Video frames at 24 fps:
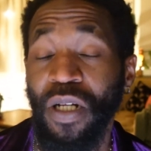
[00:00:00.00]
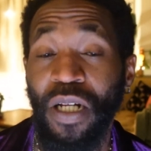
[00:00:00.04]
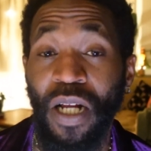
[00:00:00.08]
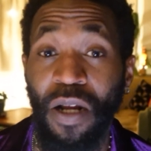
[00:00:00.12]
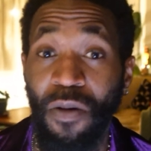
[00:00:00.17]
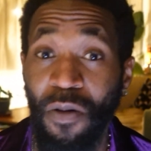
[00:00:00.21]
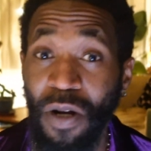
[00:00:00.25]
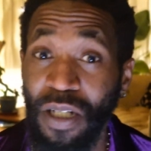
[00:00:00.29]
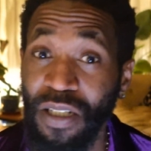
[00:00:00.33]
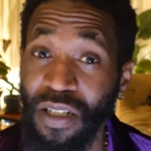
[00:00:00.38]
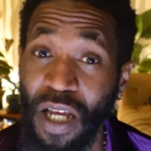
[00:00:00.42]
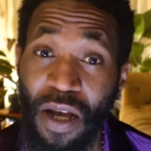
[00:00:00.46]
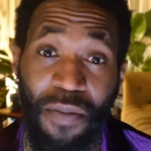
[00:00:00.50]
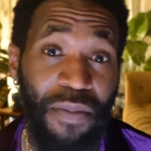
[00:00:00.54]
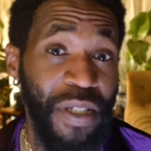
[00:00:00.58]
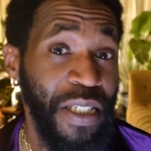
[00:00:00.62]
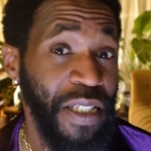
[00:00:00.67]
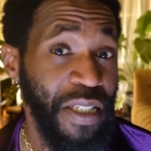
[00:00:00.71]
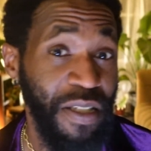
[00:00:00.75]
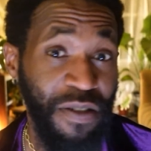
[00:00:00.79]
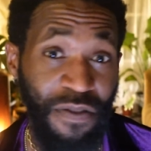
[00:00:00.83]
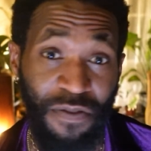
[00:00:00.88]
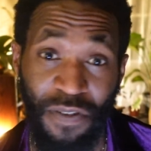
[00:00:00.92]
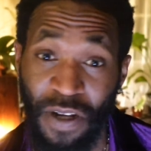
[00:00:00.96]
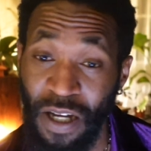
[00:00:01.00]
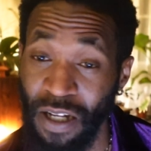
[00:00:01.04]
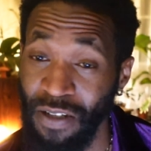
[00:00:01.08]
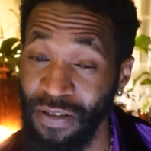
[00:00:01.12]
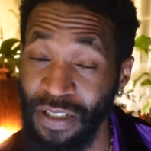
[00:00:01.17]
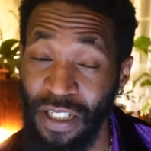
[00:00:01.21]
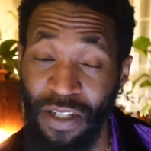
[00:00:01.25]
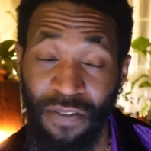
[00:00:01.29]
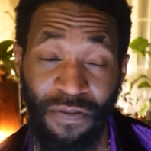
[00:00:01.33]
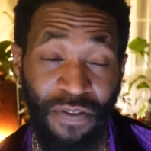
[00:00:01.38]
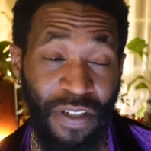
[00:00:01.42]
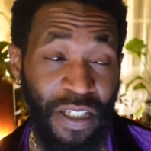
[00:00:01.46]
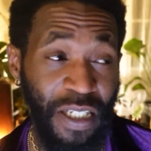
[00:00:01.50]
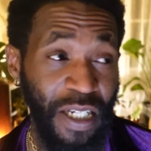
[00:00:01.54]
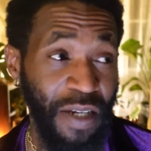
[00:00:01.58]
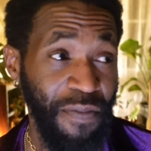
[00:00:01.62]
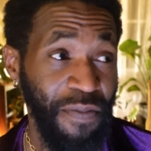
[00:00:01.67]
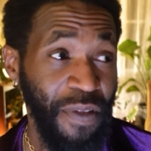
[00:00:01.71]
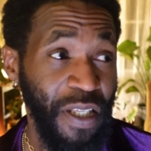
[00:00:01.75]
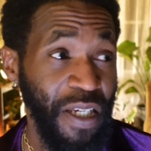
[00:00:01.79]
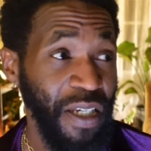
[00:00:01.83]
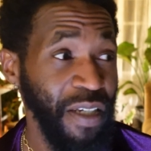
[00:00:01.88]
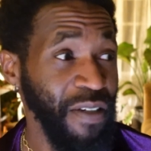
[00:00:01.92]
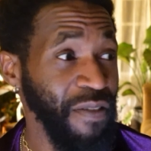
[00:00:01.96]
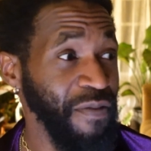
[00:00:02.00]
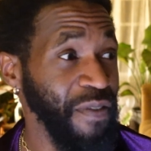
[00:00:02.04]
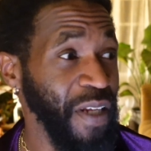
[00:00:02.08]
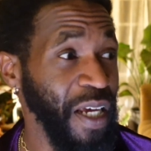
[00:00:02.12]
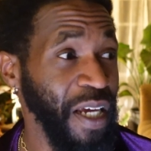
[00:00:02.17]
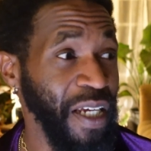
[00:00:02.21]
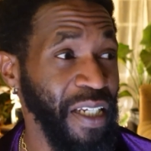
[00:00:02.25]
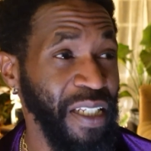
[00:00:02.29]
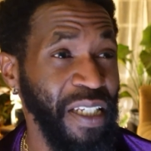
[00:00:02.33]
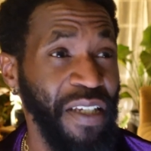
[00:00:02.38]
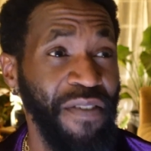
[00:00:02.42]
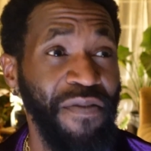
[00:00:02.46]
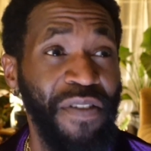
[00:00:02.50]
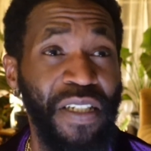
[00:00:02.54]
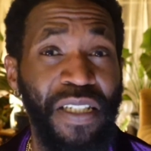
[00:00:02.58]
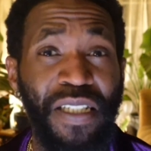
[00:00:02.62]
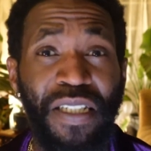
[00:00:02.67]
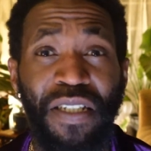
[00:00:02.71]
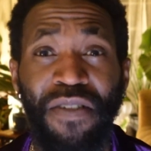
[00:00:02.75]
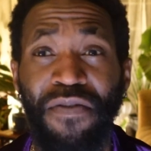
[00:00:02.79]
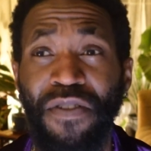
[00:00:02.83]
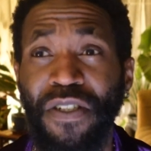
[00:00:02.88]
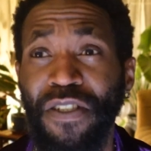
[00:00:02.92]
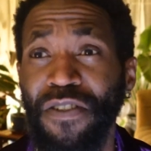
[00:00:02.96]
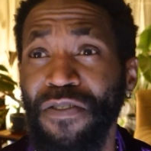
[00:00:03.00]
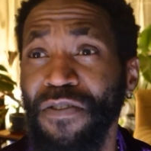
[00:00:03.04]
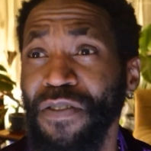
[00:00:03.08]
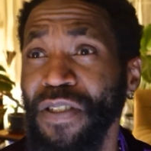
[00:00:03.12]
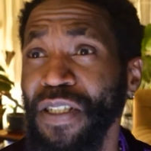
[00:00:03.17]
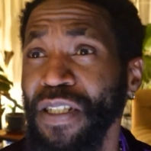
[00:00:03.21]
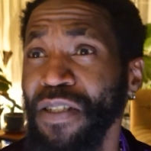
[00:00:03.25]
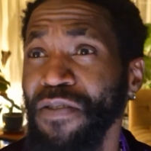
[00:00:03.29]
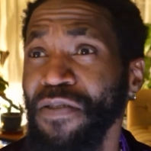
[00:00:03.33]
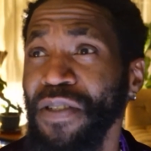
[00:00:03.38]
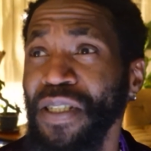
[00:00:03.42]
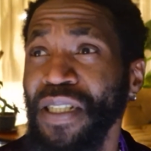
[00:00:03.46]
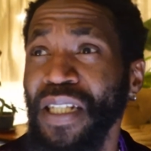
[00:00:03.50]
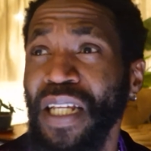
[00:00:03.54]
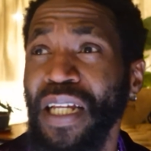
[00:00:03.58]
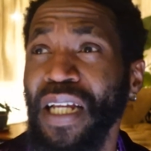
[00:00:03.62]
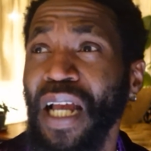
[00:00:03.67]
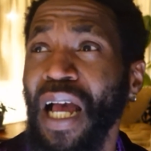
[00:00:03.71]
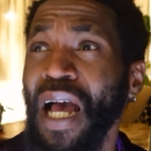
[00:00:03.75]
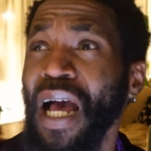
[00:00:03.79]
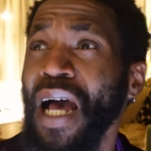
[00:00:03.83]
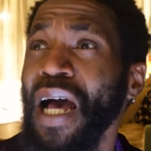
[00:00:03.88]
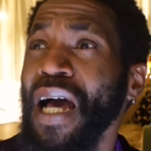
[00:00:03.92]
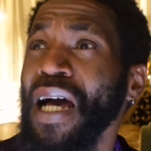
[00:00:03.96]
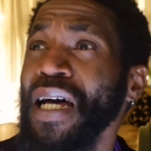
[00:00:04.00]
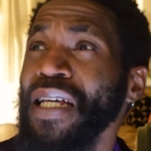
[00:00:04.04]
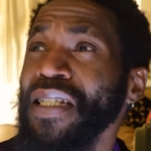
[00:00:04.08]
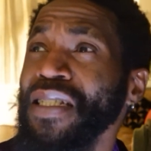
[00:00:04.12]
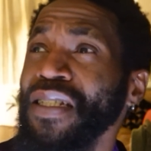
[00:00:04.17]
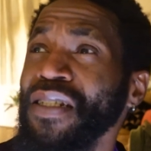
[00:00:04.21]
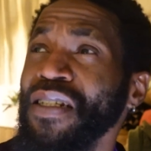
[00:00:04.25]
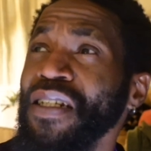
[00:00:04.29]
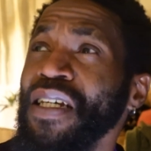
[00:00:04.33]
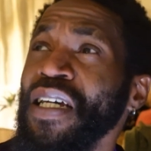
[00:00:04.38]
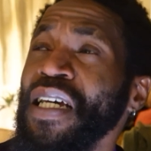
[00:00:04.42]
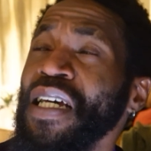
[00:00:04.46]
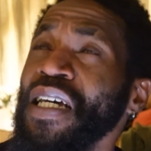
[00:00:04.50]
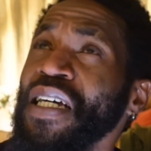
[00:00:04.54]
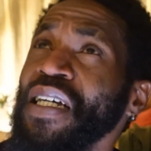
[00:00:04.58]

And I'm a cinephile, definitely. And I'm thinking of like even the TV series like Oz and